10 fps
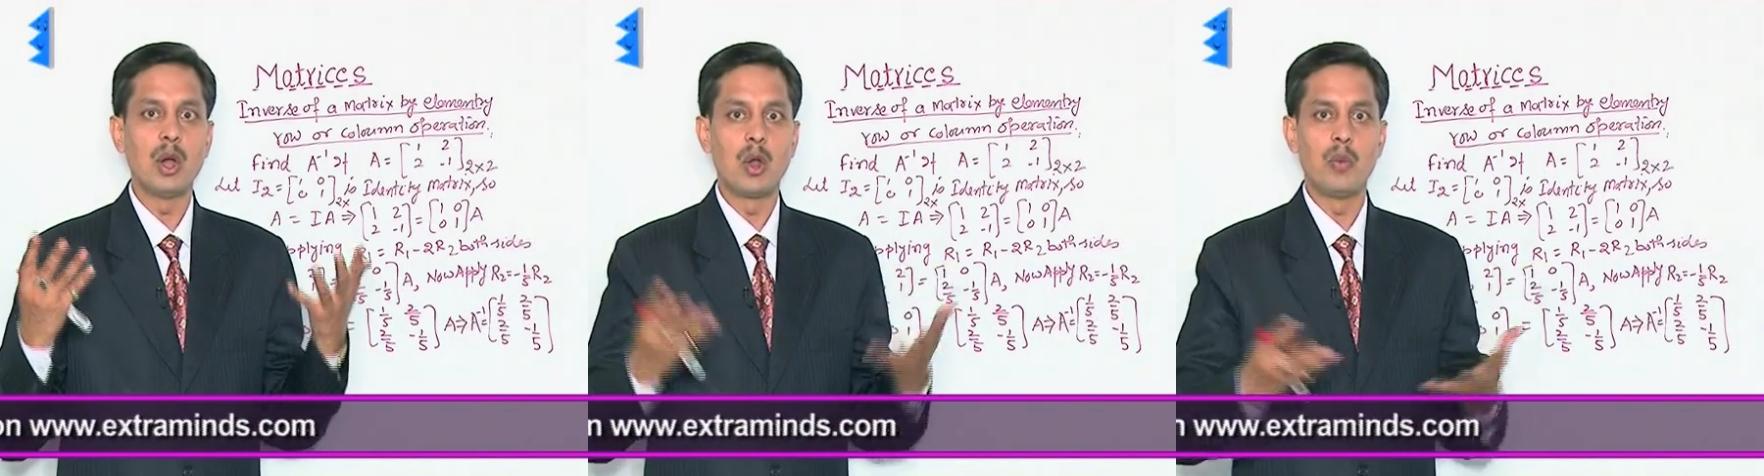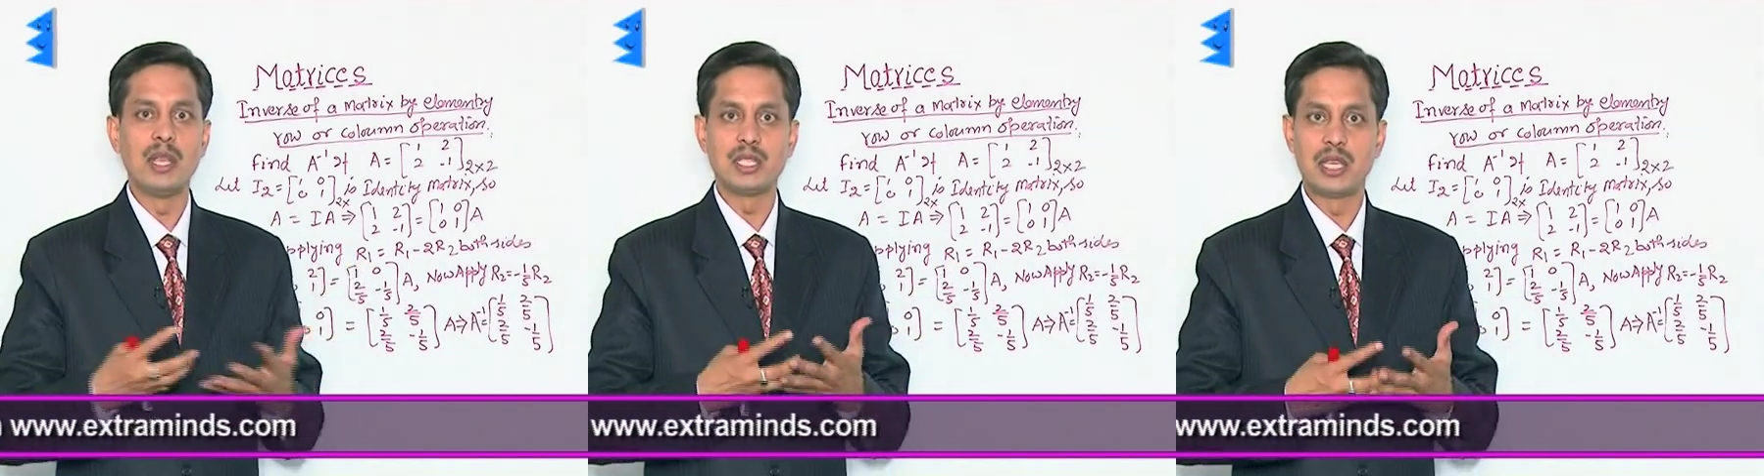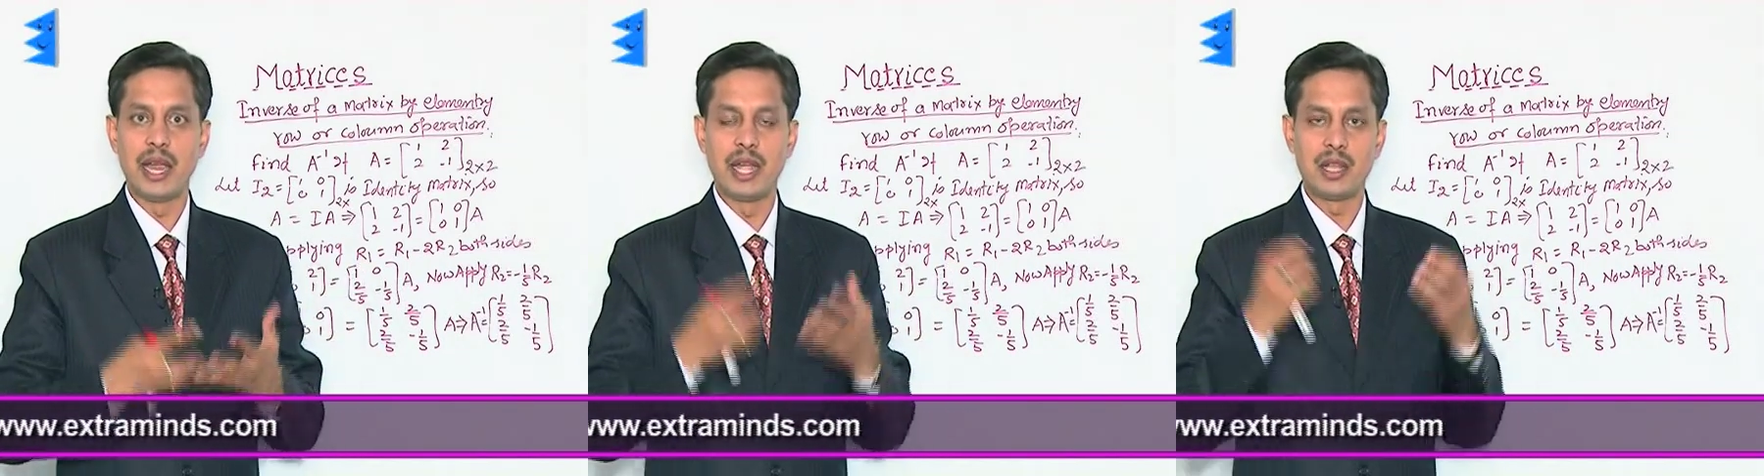always
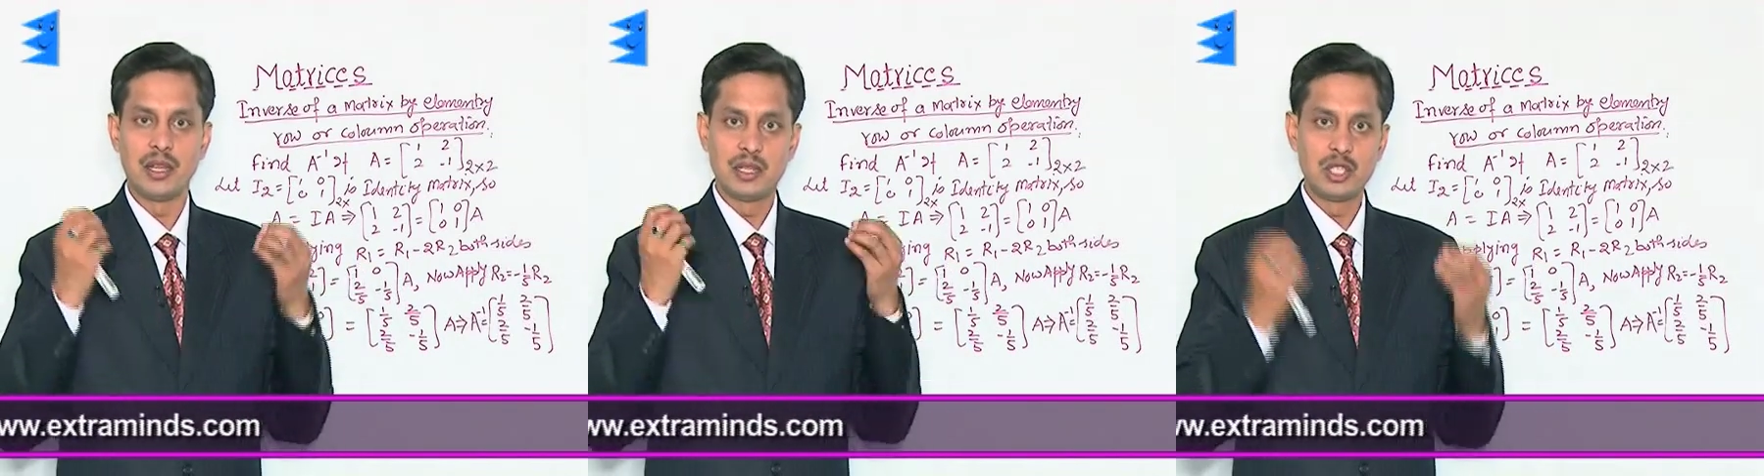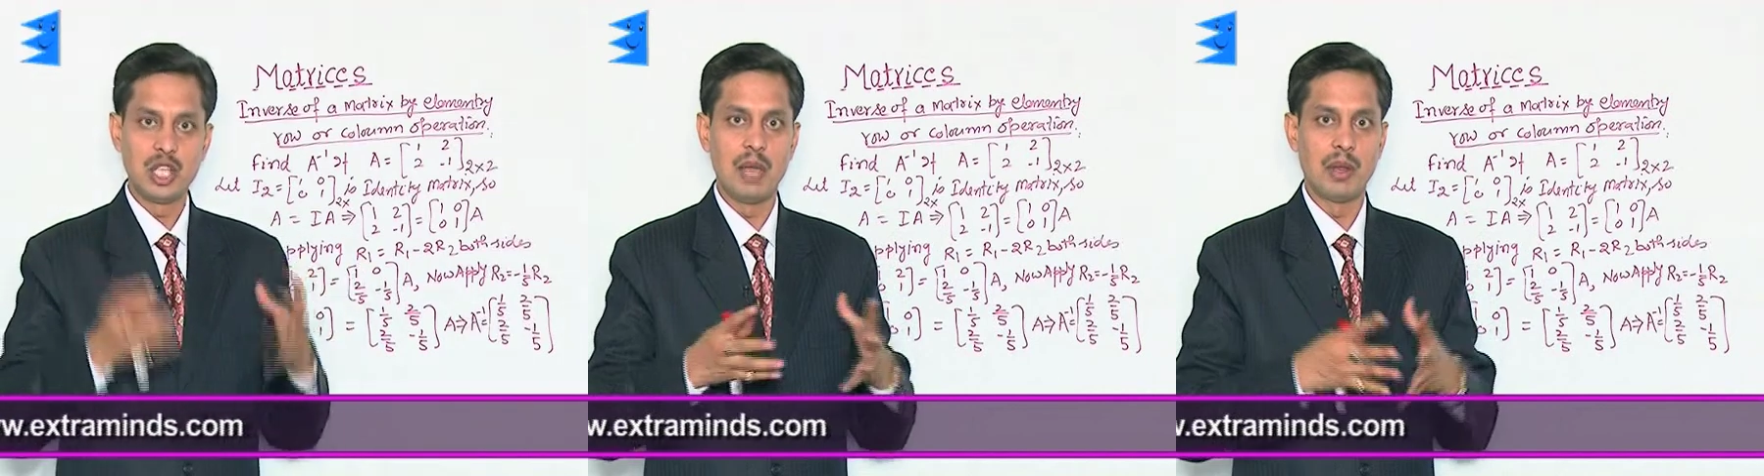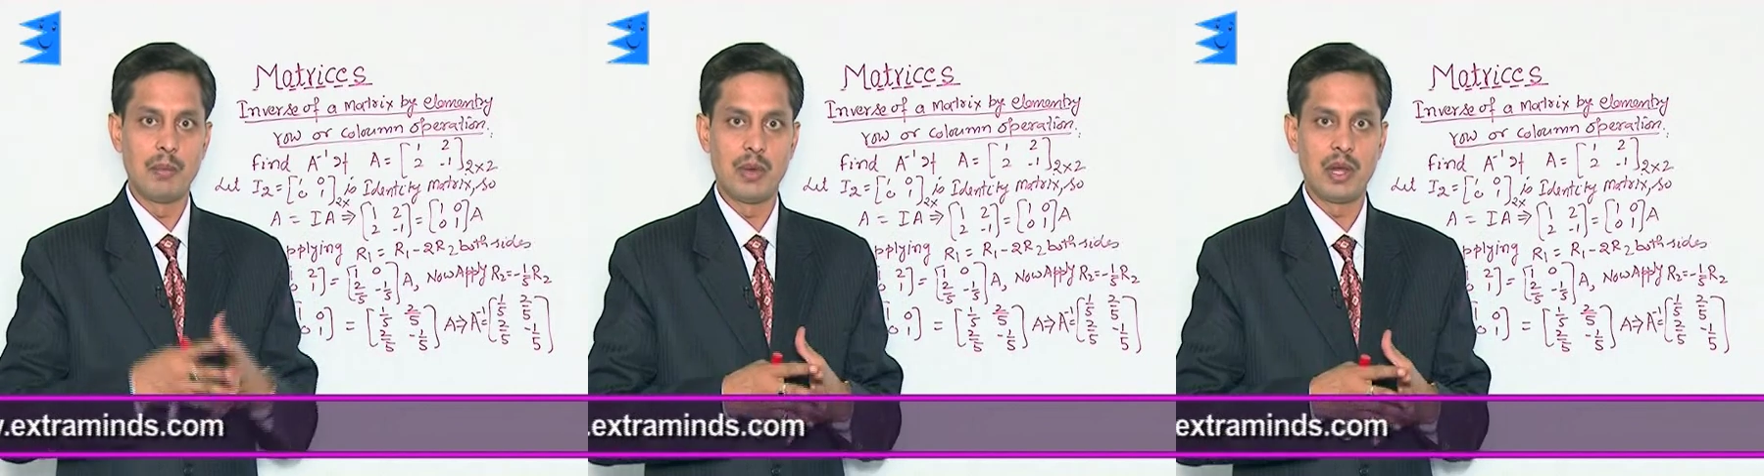get same
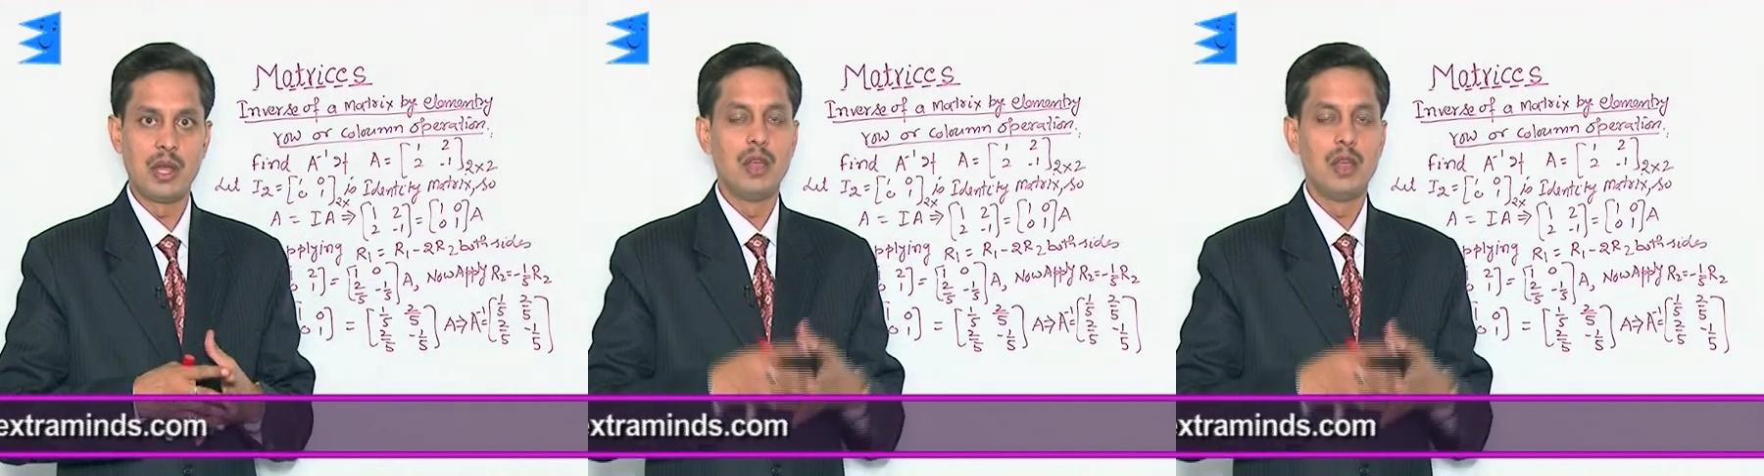number.